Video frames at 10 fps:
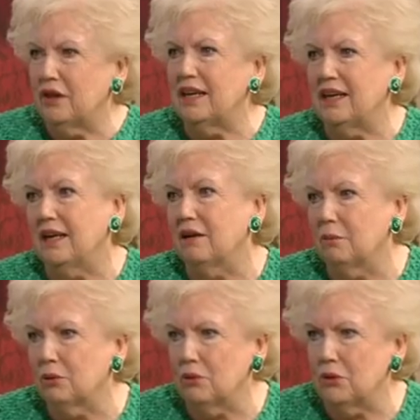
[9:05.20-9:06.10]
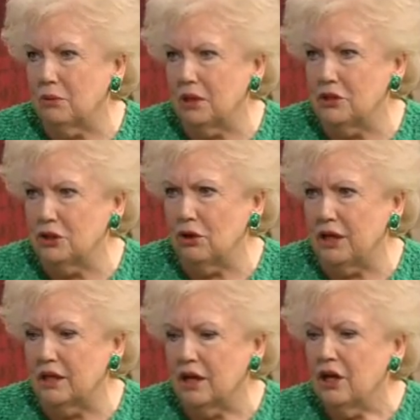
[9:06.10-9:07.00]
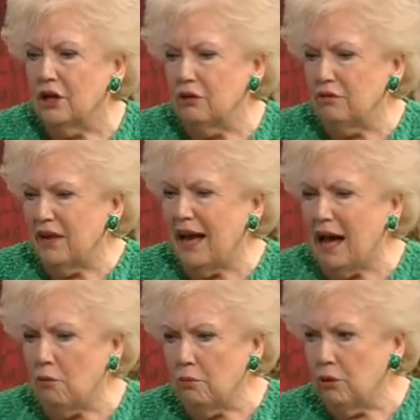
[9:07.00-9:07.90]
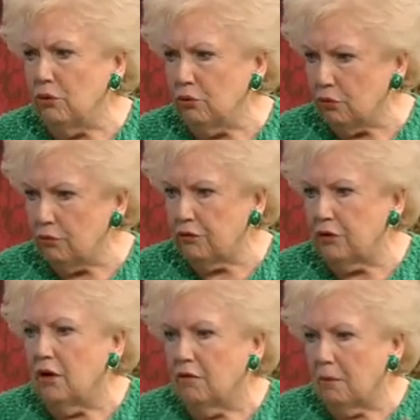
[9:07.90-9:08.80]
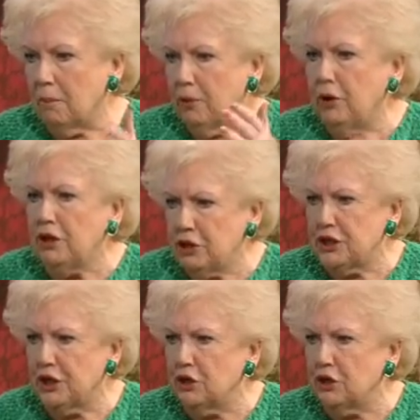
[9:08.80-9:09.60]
thing here, I'm going to enjoy it. You've now moved from punishing